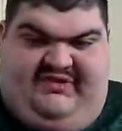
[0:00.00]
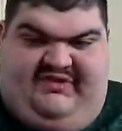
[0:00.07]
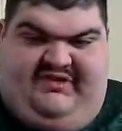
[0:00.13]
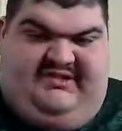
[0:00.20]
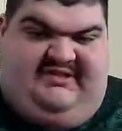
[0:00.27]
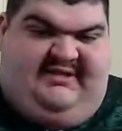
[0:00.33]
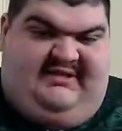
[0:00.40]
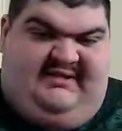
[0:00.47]

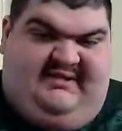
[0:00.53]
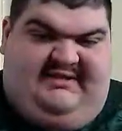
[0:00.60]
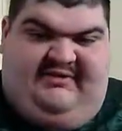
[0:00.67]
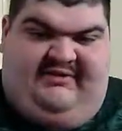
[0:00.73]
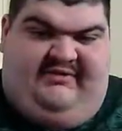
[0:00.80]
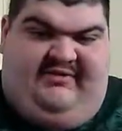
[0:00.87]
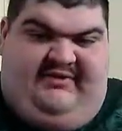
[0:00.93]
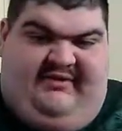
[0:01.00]
just to diss
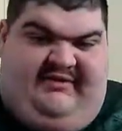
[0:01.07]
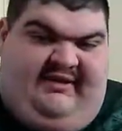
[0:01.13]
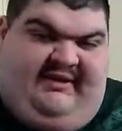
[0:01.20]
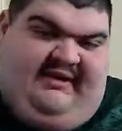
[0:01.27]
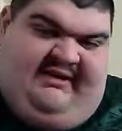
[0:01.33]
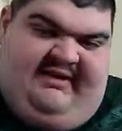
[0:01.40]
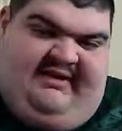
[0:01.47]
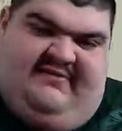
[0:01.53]
their
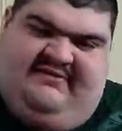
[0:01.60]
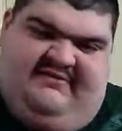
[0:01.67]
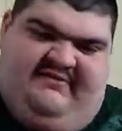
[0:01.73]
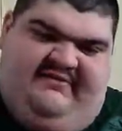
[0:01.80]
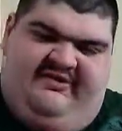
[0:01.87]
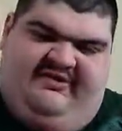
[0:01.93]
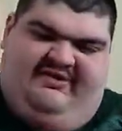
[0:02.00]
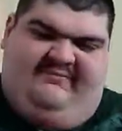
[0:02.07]
Divas
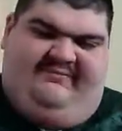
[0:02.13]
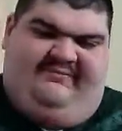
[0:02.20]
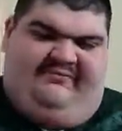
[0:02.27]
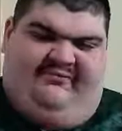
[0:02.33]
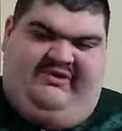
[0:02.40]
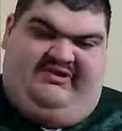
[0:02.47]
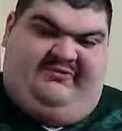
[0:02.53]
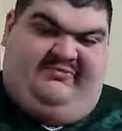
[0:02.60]
division,
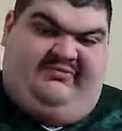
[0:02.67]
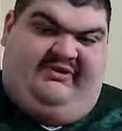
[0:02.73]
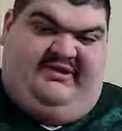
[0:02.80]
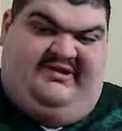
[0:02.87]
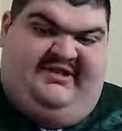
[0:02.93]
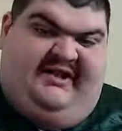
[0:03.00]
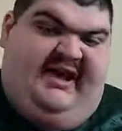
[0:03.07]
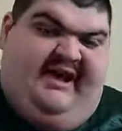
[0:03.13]
which is pretty
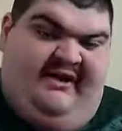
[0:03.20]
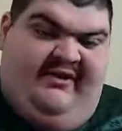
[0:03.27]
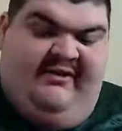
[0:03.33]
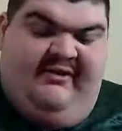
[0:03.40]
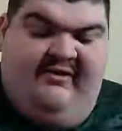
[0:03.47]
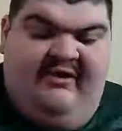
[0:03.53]
sad.